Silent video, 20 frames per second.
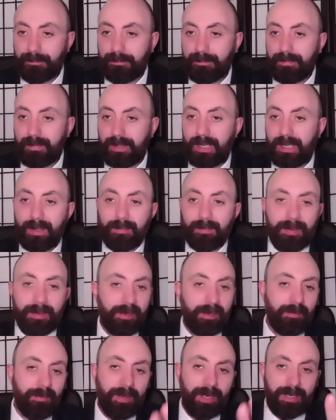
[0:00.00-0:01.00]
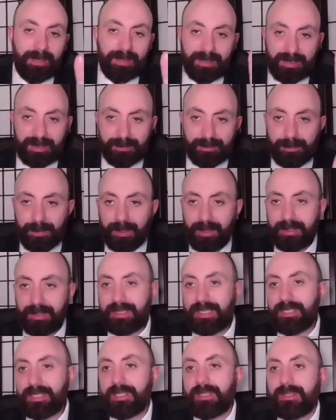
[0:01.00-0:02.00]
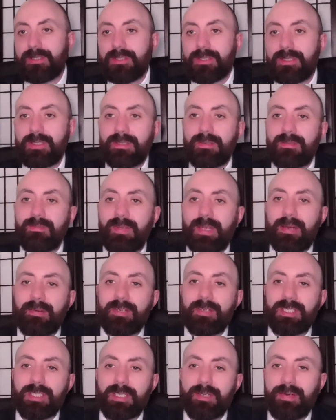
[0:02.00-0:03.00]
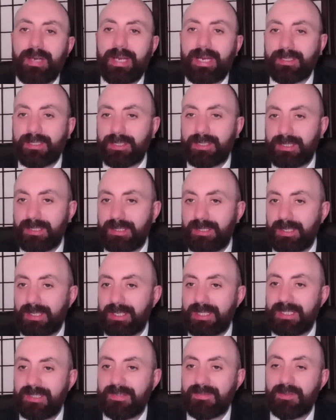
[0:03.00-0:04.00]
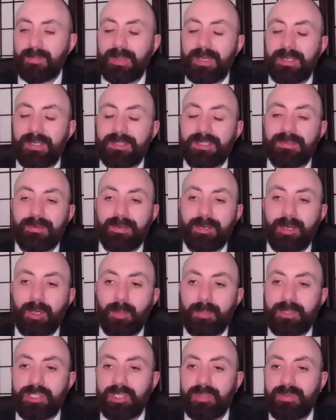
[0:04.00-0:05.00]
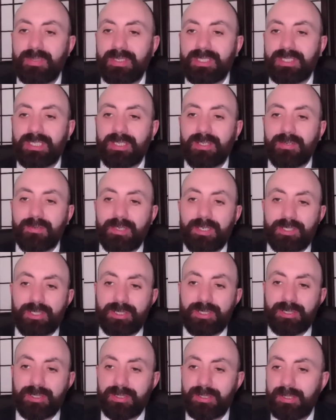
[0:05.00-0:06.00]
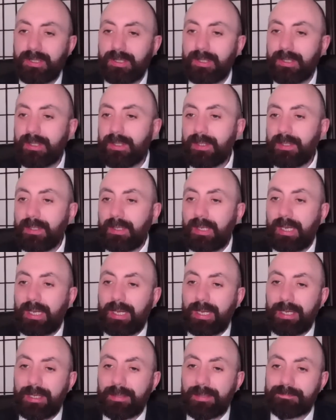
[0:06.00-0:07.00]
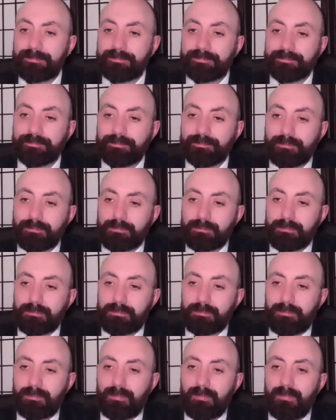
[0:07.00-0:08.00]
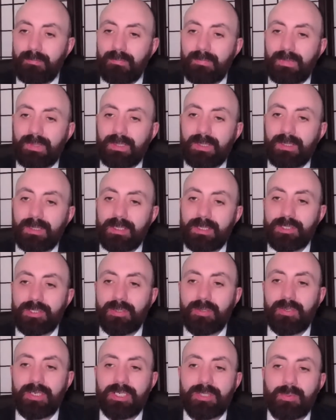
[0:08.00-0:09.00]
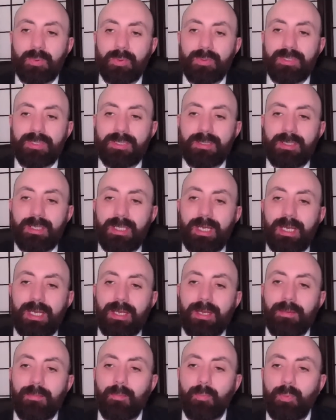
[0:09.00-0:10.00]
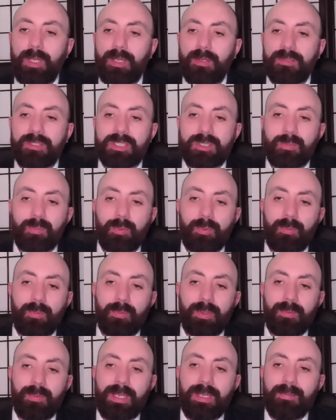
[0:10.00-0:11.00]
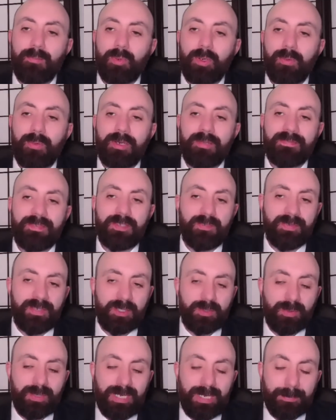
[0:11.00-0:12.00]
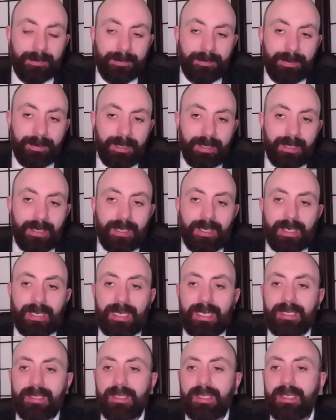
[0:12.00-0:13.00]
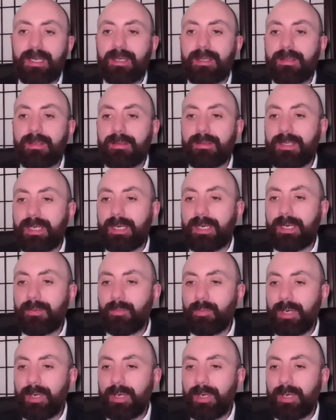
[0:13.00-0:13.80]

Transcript: Bear in mind, these politicians and various other actors in the Conservative Party are very opportunistic creatures. The Tories will one of two things will happen. Either the